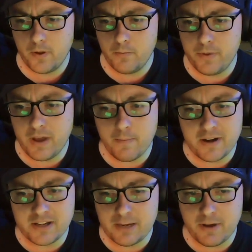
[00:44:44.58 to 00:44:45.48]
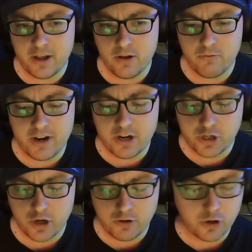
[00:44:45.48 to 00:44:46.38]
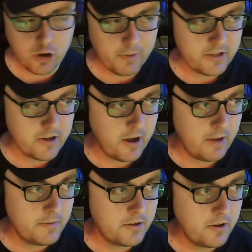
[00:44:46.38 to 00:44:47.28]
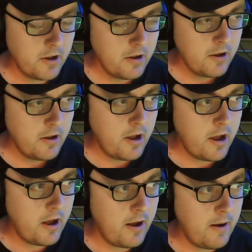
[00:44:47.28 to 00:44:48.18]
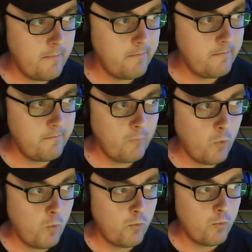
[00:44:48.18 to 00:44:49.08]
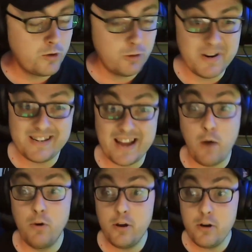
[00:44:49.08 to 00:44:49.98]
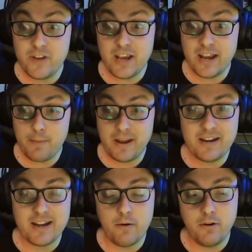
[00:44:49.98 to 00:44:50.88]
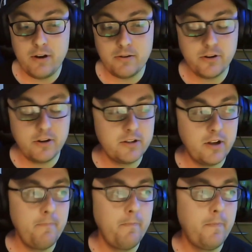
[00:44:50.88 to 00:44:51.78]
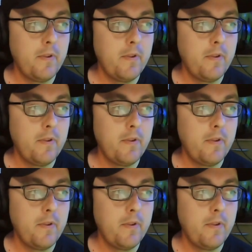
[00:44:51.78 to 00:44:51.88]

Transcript: But yeah, I've been to see them at arena shows a couple of times. Some at Download, but yeah, they played Download. That was a good time.